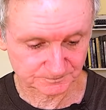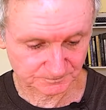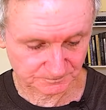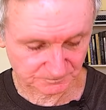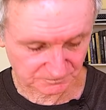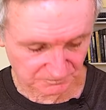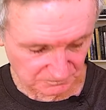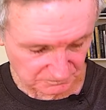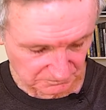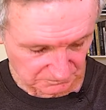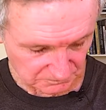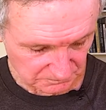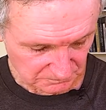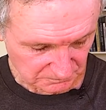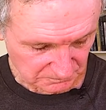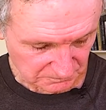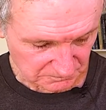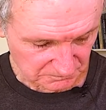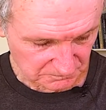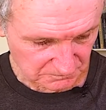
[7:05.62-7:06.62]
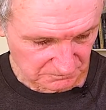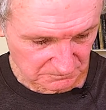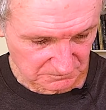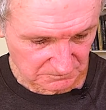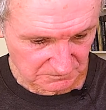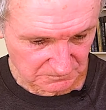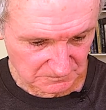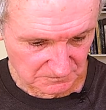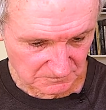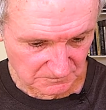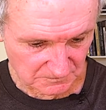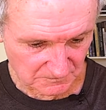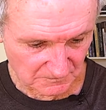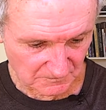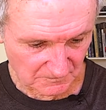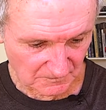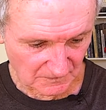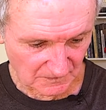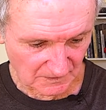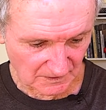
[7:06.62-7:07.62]

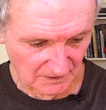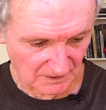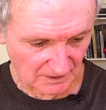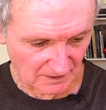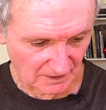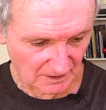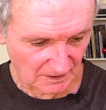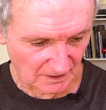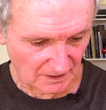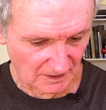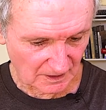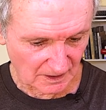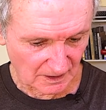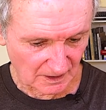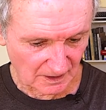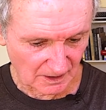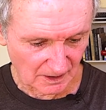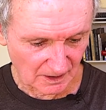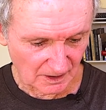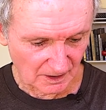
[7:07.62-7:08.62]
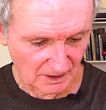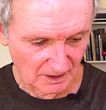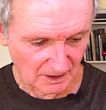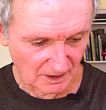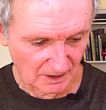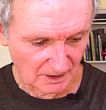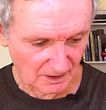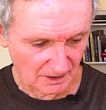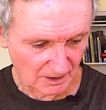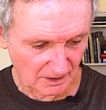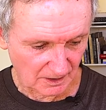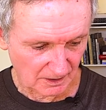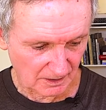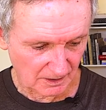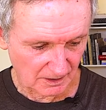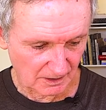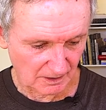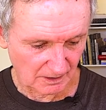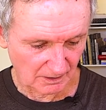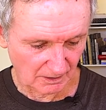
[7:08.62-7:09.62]

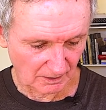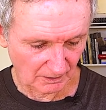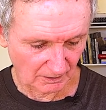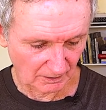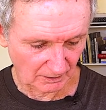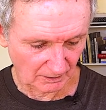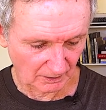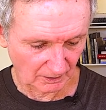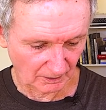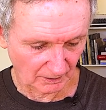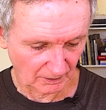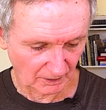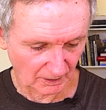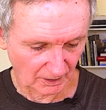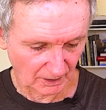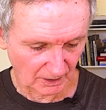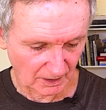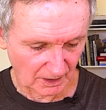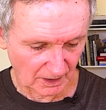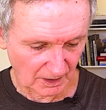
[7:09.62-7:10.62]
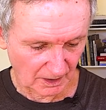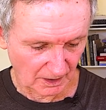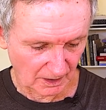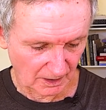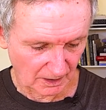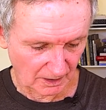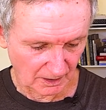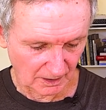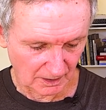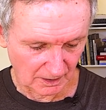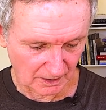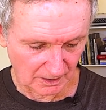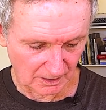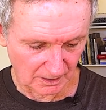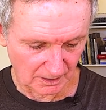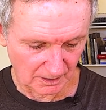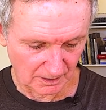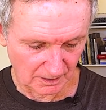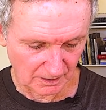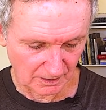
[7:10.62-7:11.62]

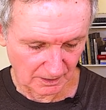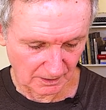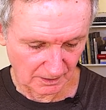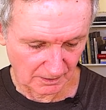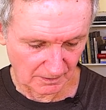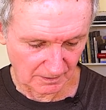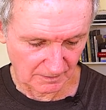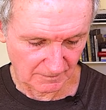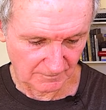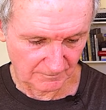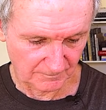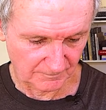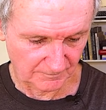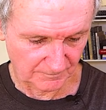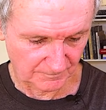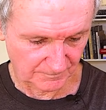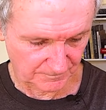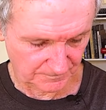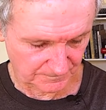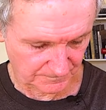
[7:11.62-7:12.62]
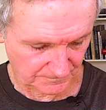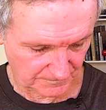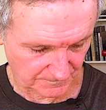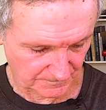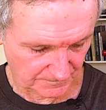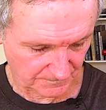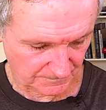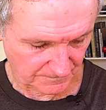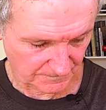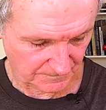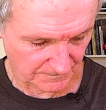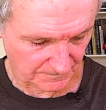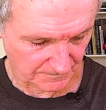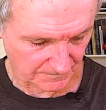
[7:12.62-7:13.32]
(no one is talking)